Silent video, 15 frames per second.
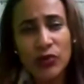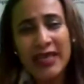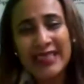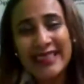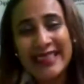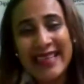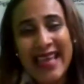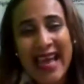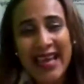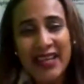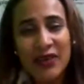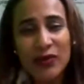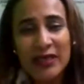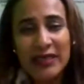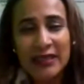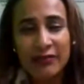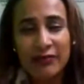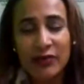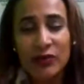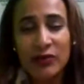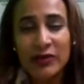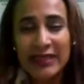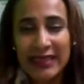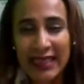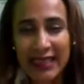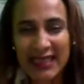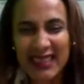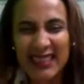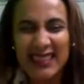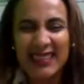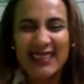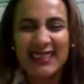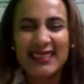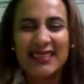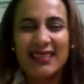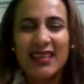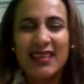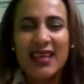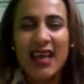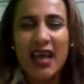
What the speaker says: you have to write the article in the following text.